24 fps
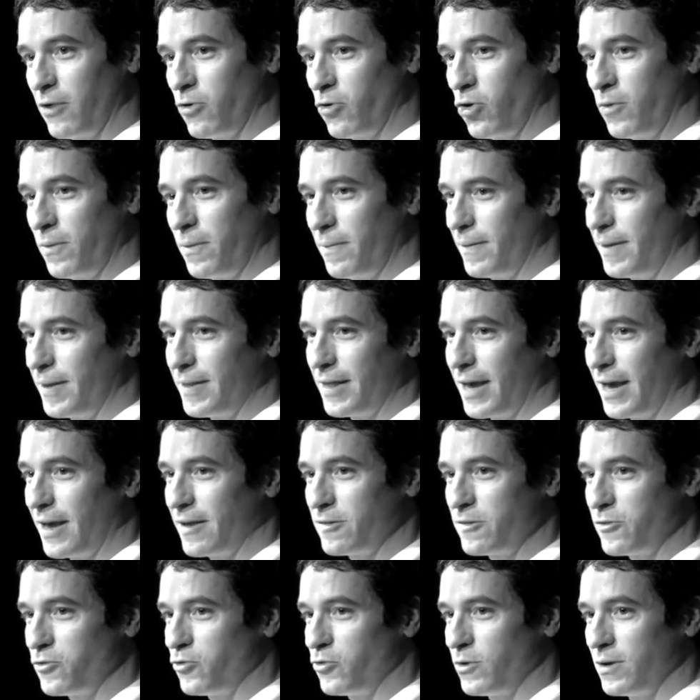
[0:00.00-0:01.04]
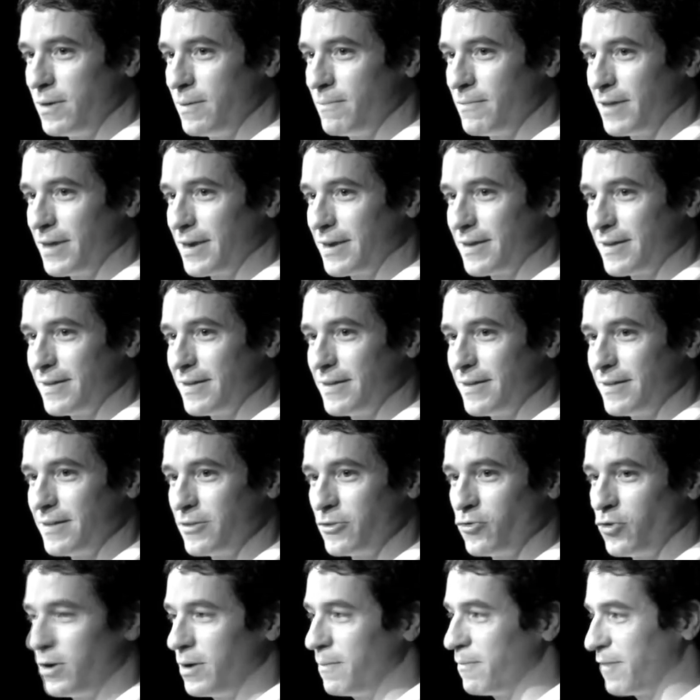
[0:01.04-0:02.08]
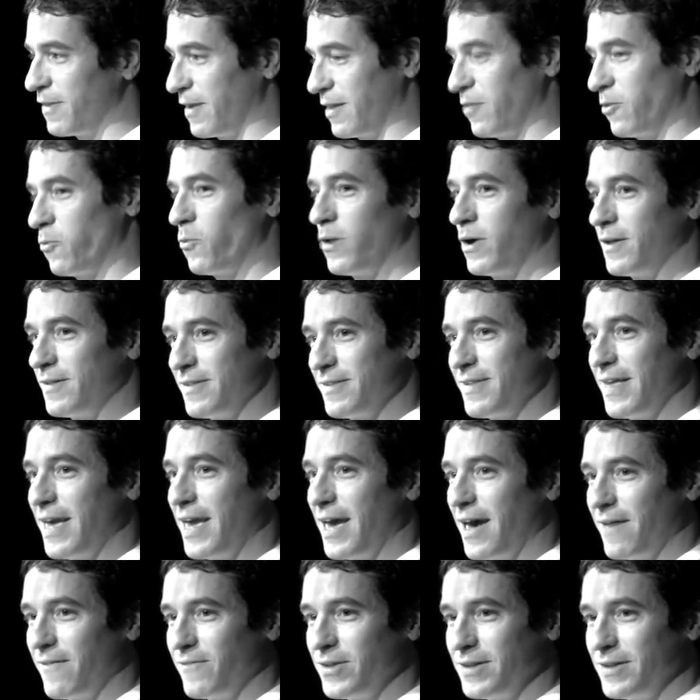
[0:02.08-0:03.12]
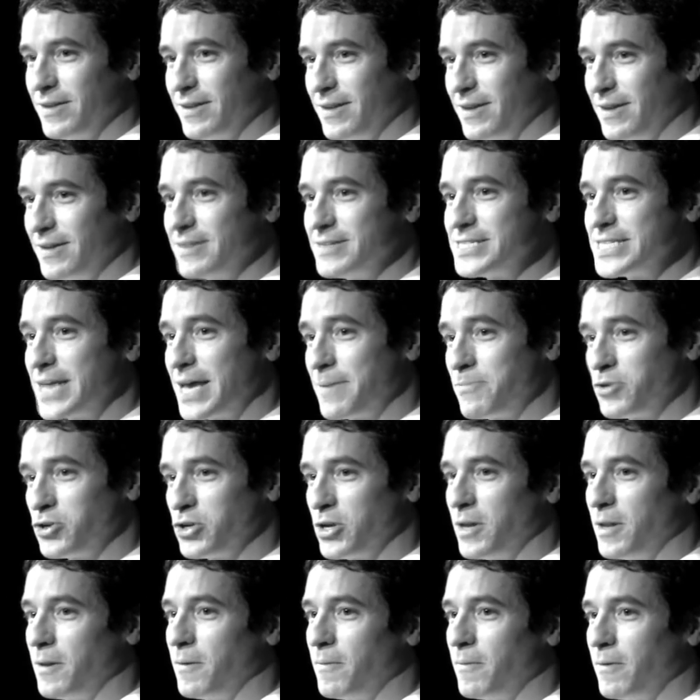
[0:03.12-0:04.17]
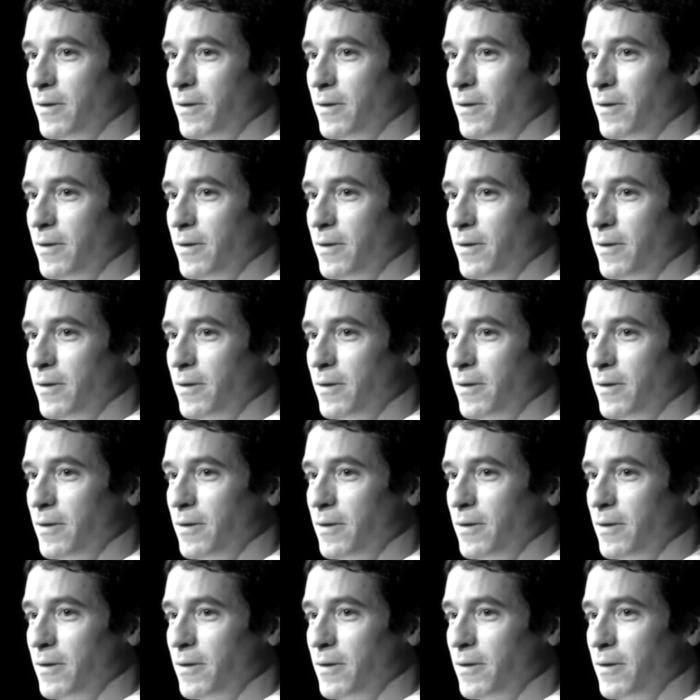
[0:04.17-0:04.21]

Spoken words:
I don't know anybody that has a dream like in dreams like the ones they have in Inception.